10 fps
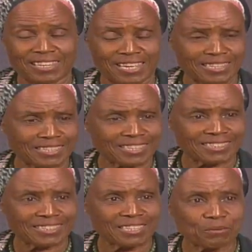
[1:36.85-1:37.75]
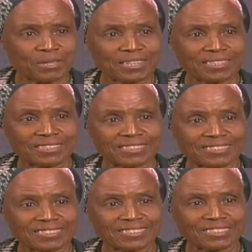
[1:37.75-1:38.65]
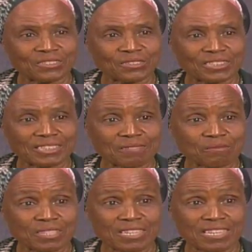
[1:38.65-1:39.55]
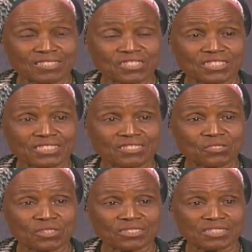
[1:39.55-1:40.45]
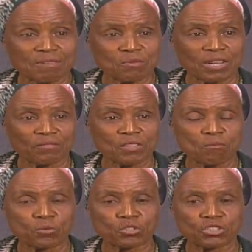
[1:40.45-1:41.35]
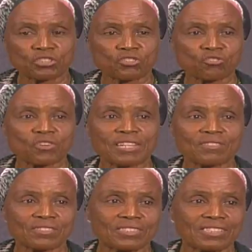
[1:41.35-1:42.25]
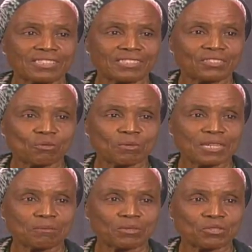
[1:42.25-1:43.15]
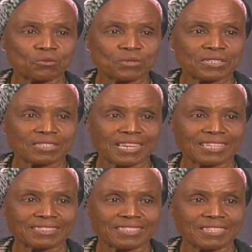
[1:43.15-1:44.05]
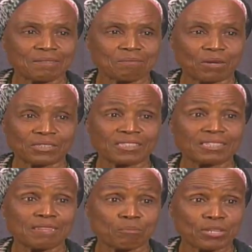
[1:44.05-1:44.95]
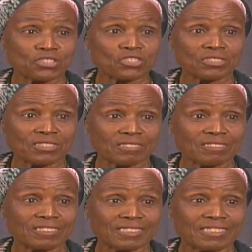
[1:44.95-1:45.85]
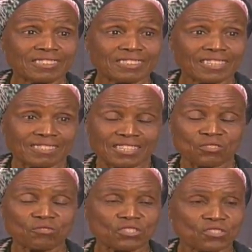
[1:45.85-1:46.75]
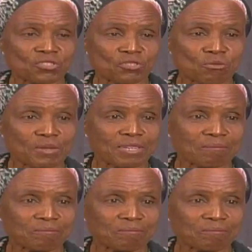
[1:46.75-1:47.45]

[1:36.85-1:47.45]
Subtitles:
And here we are, you know, teenagers and do not seem to have the emotional strength to be able to withstand the modern day pressures. And that's of concern to me.